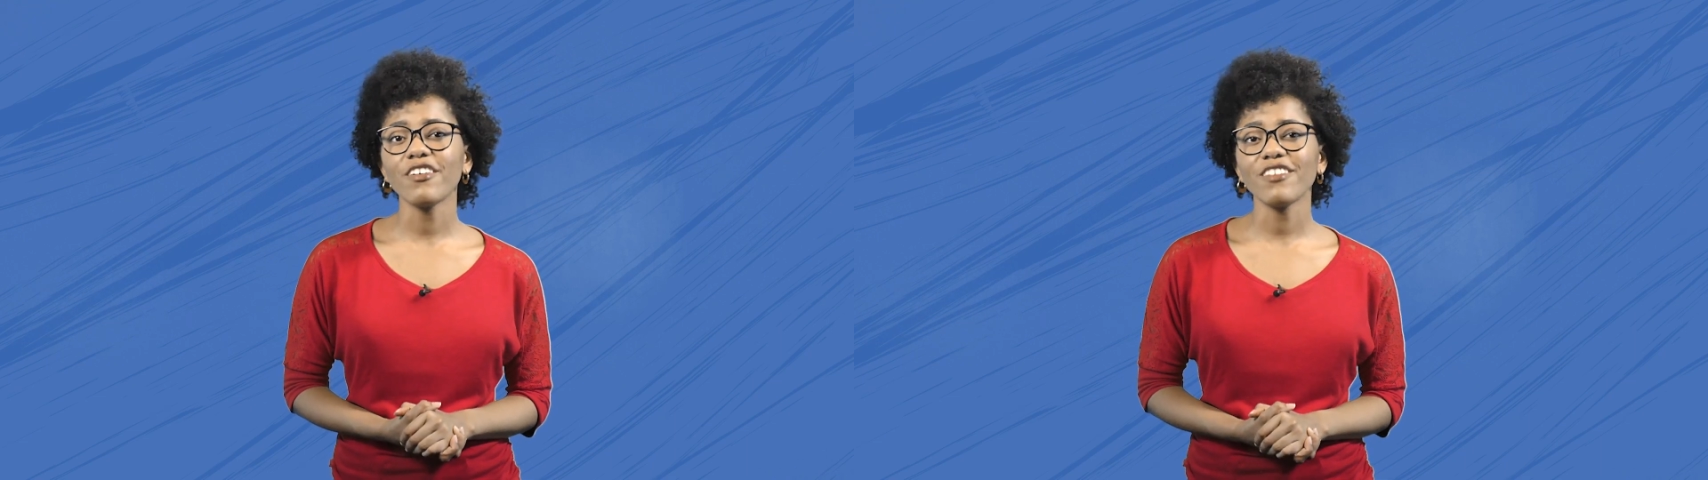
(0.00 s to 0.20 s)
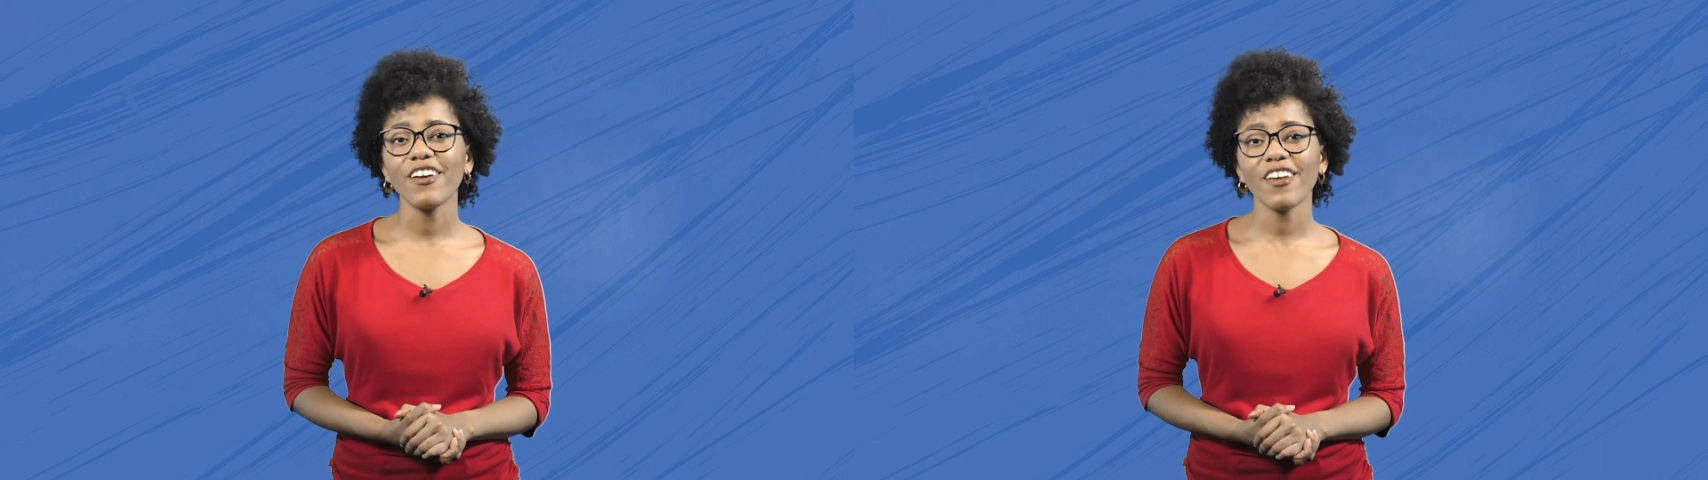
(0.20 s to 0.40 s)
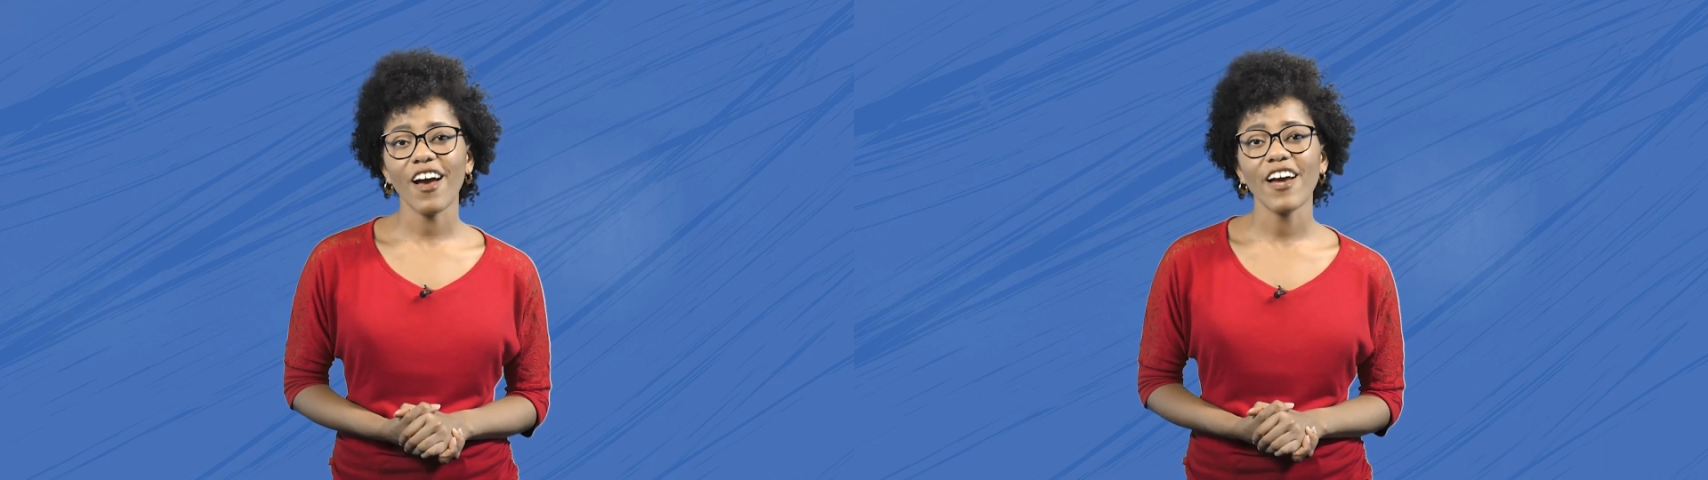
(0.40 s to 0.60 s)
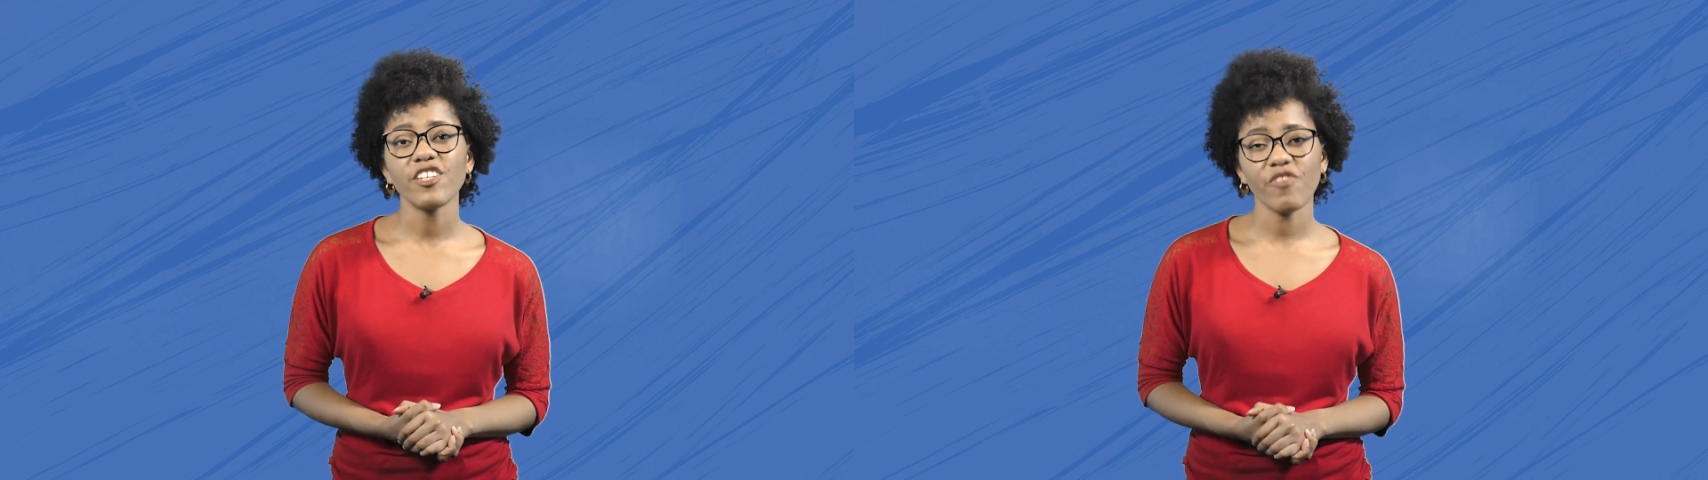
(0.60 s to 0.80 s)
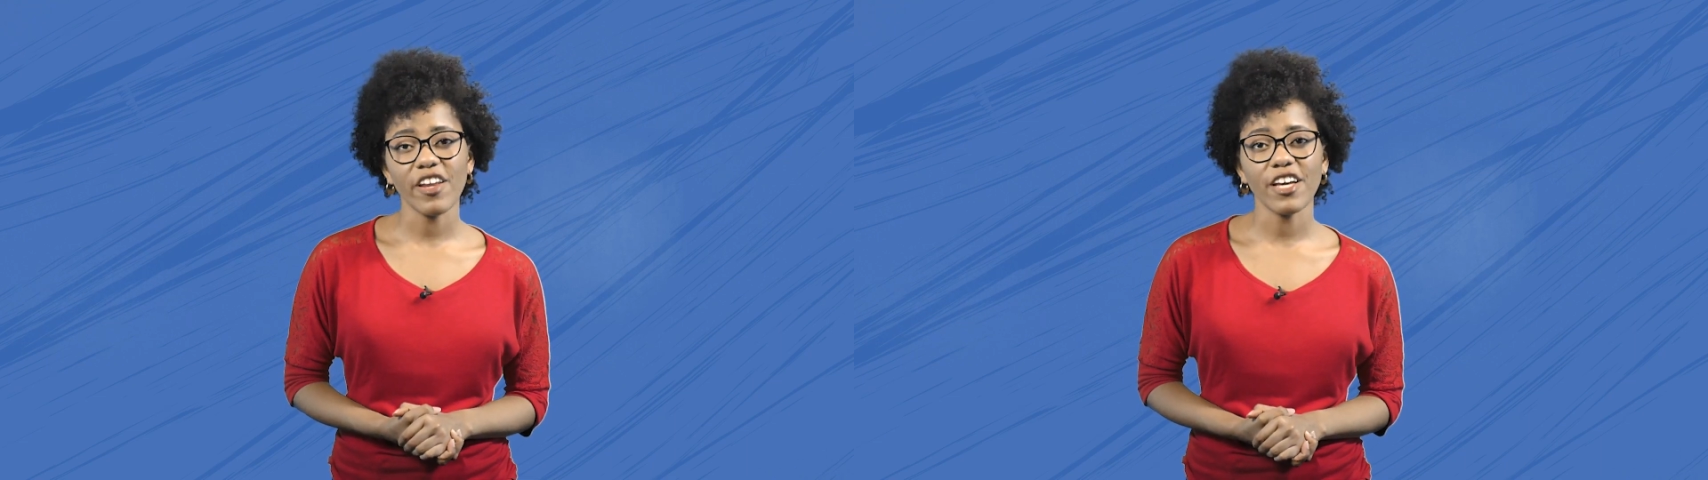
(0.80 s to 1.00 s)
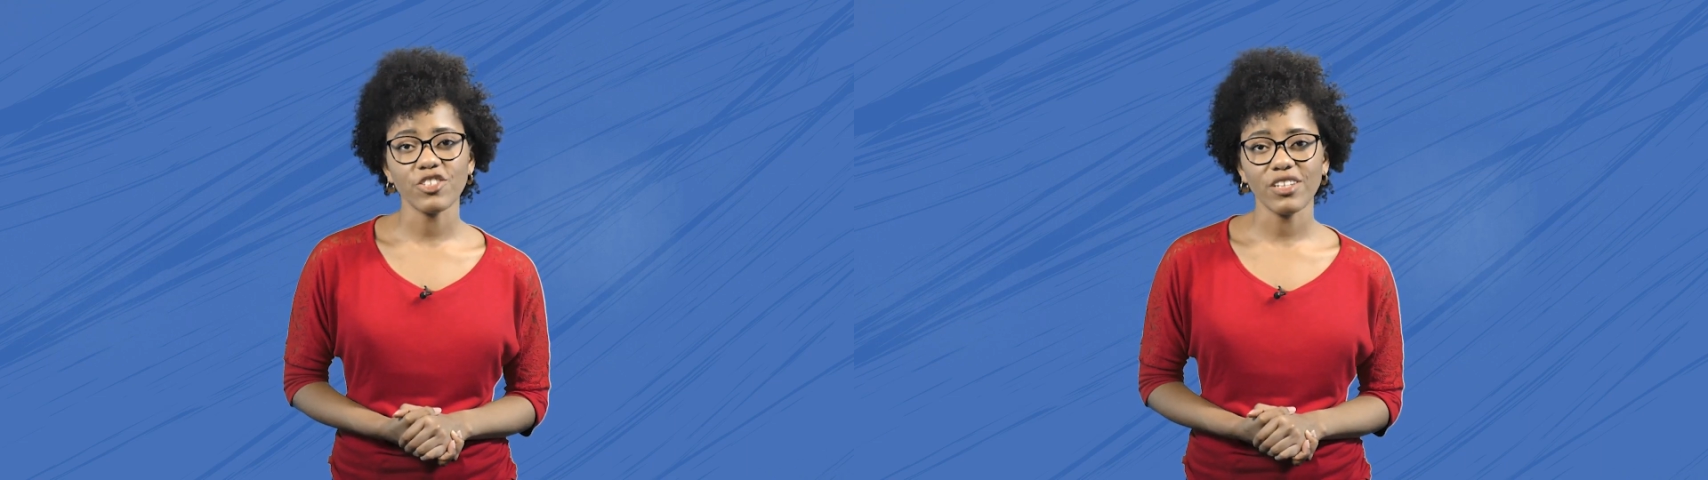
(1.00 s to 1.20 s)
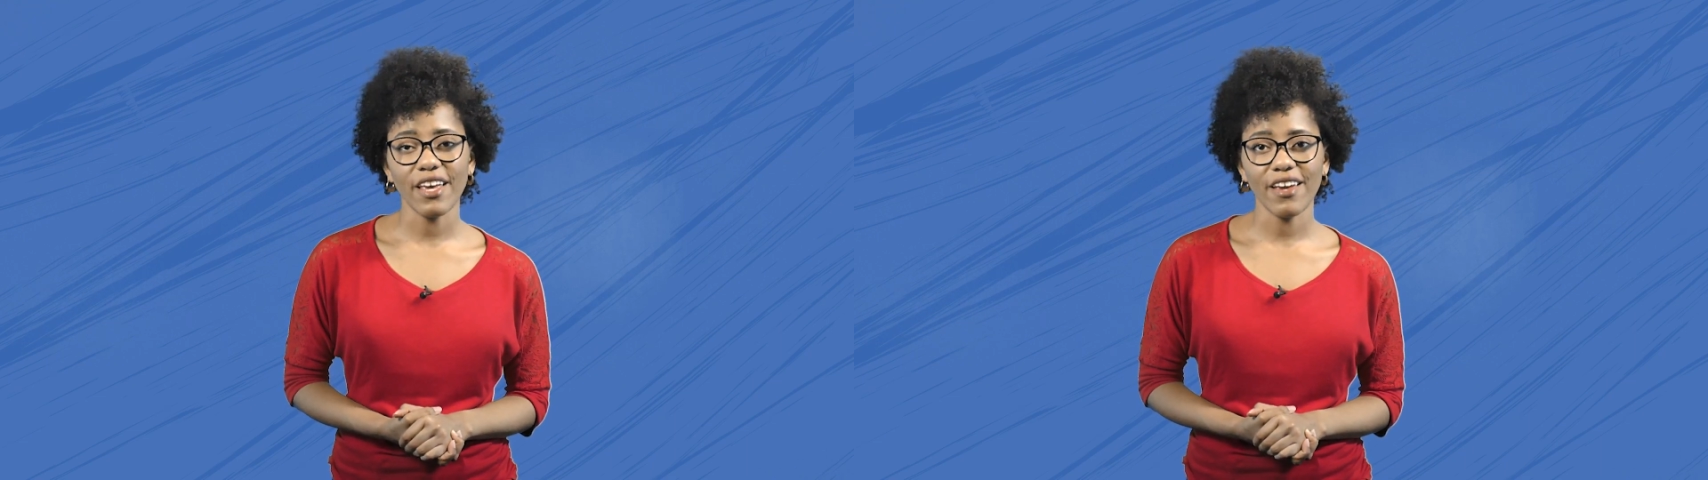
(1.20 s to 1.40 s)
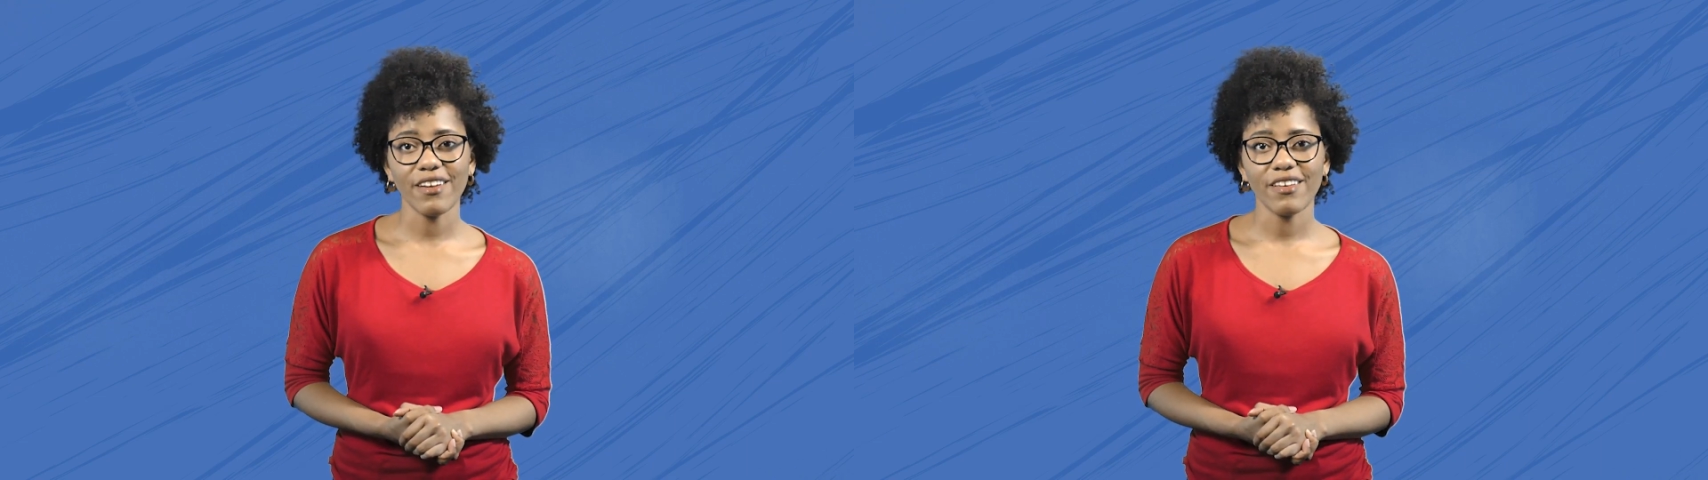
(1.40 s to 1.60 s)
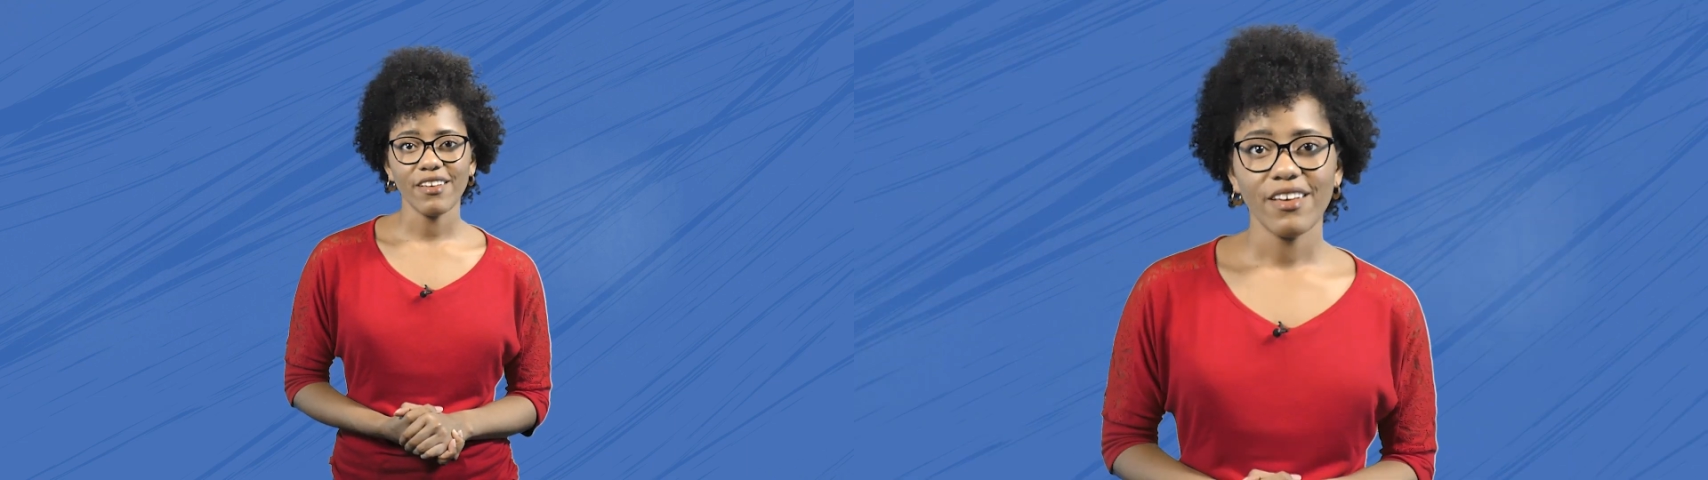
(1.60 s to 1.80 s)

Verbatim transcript: online guide to financial aid.